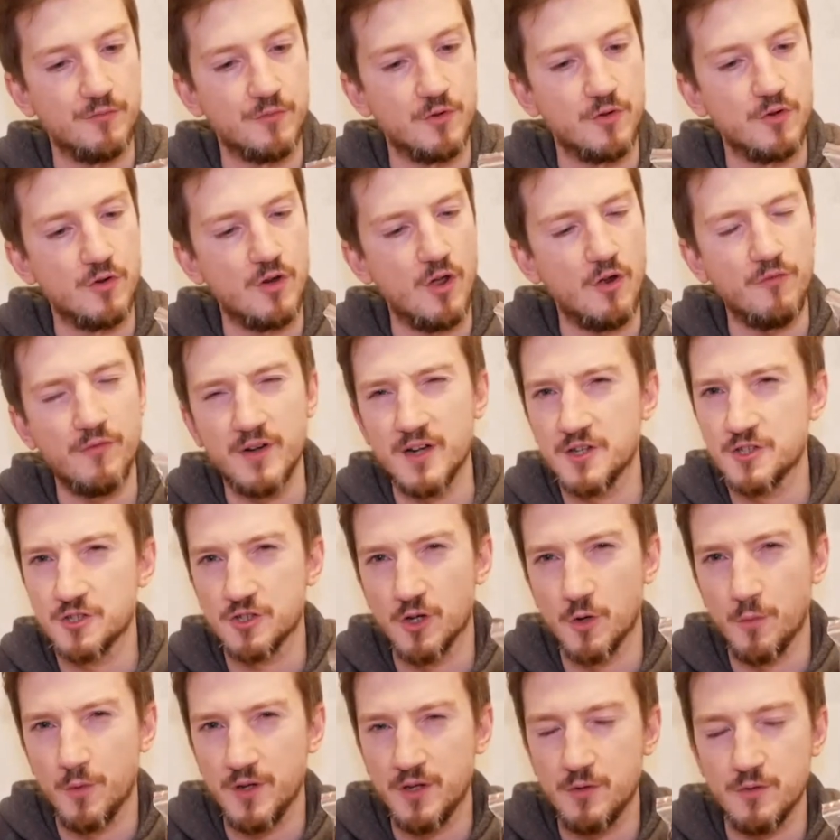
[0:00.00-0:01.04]
Not really
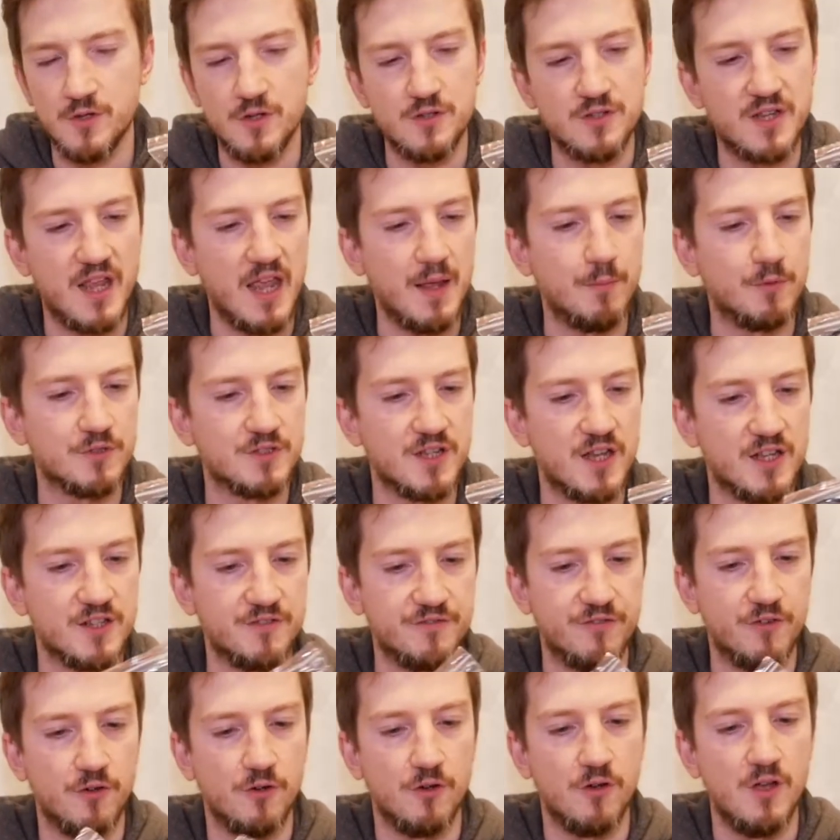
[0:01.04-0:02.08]
sure what you use cable ties
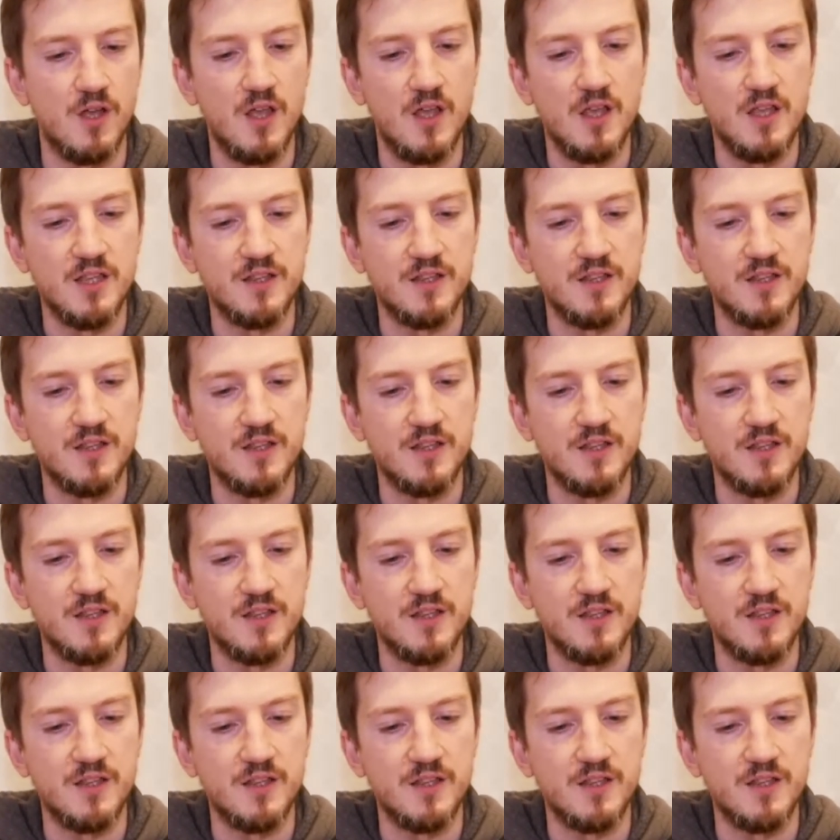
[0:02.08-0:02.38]
for.